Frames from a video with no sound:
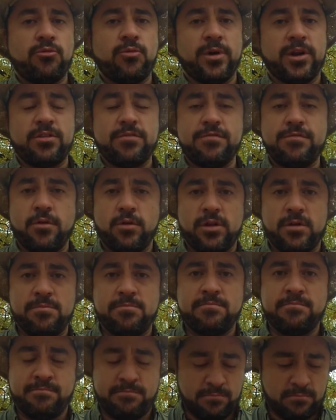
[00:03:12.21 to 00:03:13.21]
when it's fully
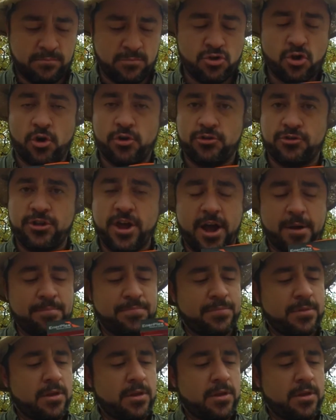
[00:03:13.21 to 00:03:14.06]
charged up,